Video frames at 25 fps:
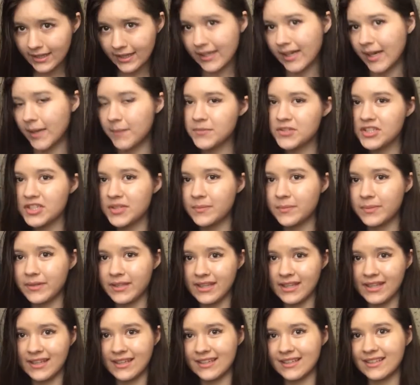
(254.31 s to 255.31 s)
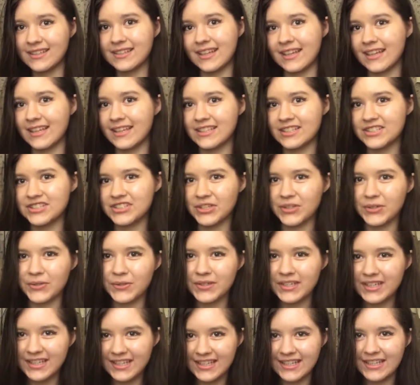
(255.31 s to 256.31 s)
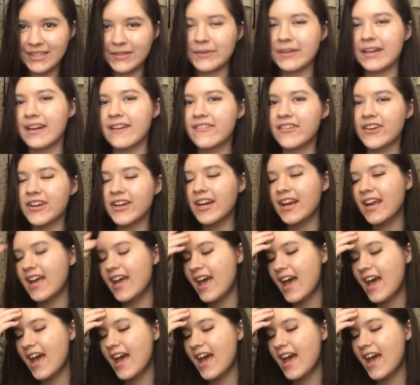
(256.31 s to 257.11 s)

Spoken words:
Like, I'm just being like jokey or whatever,